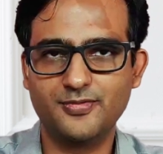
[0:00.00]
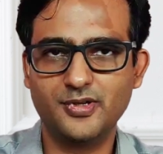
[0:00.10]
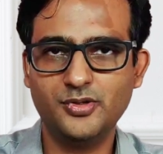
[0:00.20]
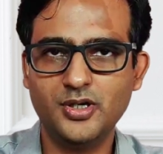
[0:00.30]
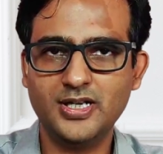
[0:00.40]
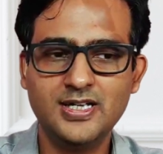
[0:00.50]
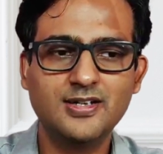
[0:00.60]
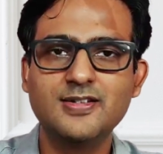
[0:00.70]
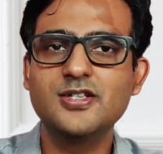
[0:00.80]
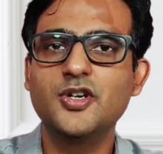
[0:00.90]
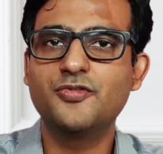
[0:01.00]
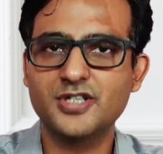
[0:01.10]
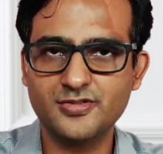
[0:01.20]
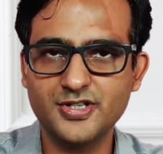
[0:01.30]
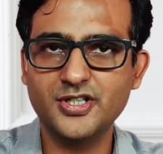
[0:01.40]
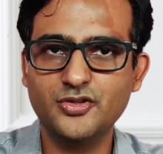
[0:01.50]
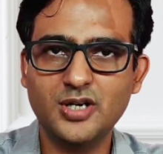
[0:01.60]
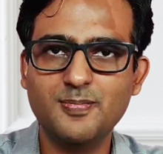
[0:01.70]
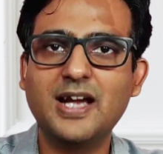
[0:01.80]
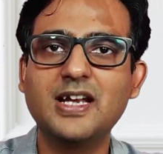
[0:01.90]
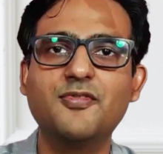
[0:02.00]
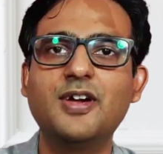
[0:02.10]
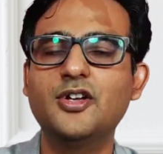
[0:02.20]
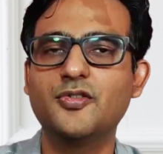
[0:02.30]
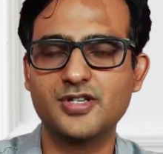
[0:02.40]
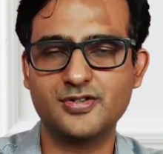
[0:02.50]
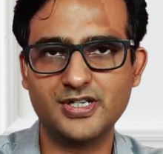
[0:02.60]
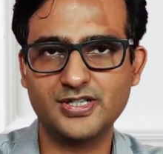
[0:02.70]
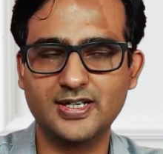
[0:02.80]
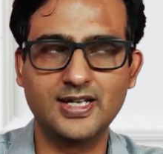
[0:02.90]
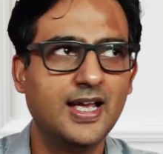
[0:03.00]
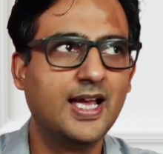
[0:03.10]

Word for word: You are increasing your frustration. You are magnifying your frustration.